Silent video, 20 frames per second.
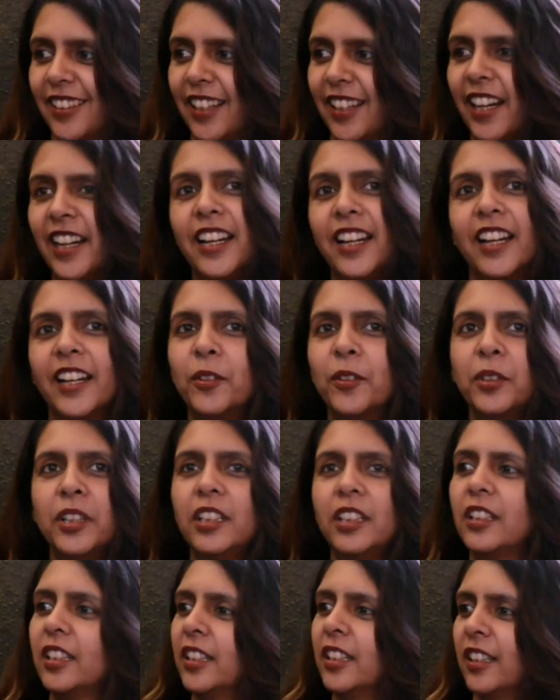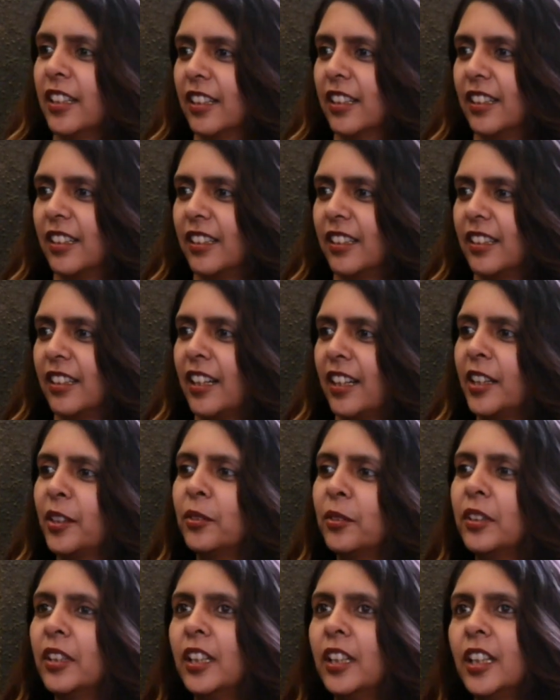I only think, I
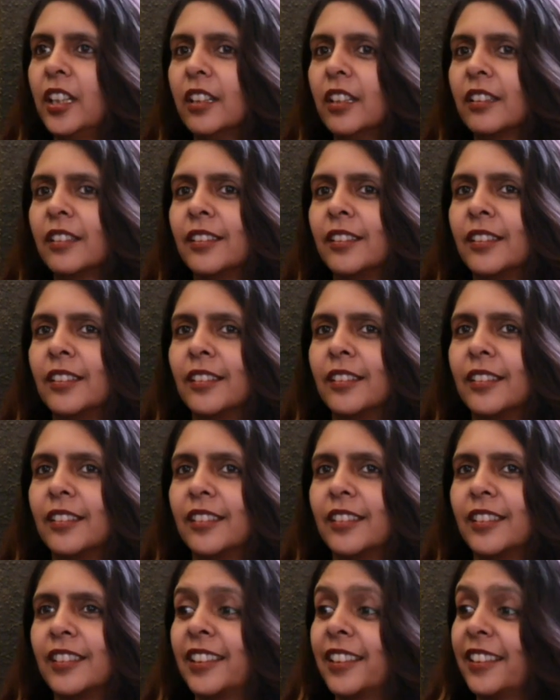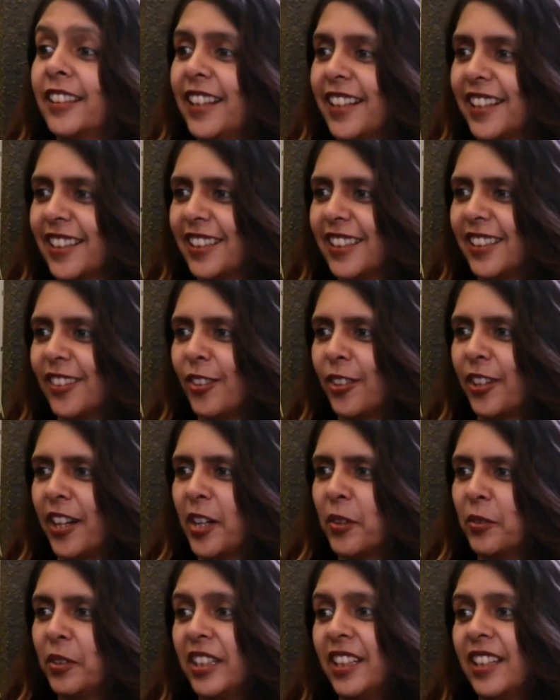only direct or
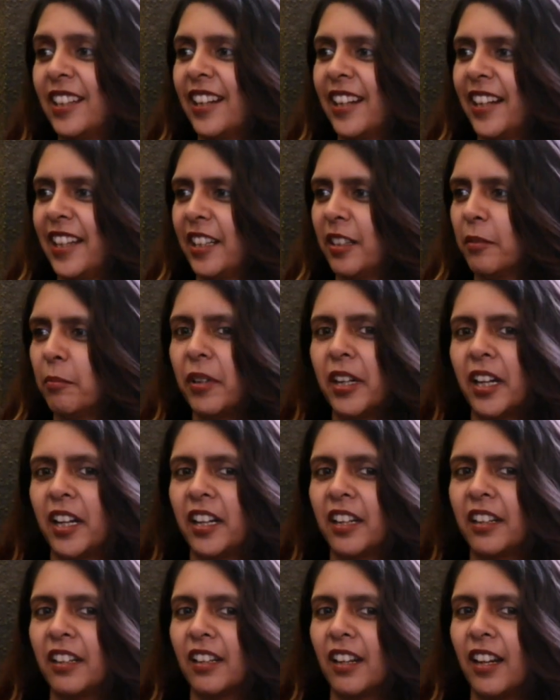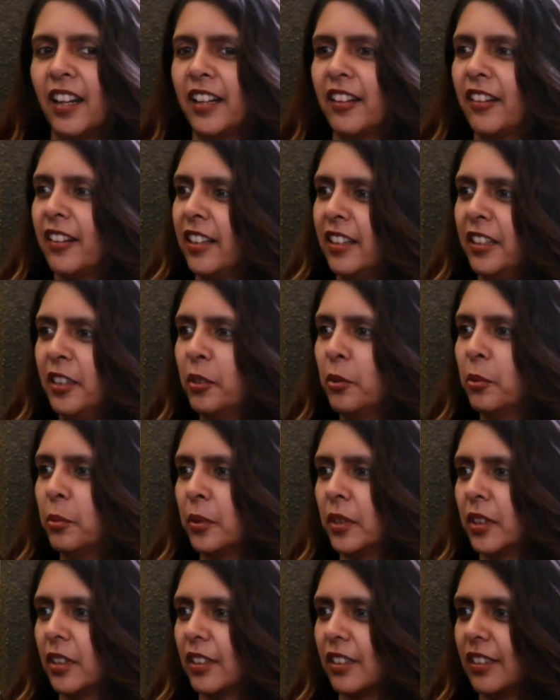I only guide, but I rarely
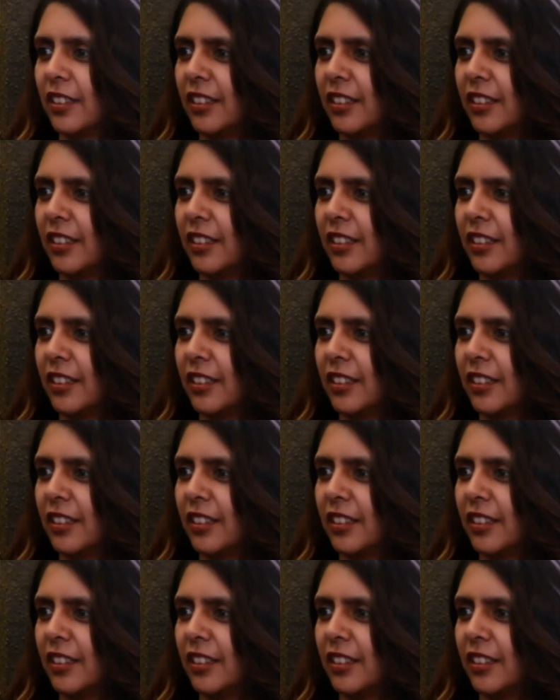do work.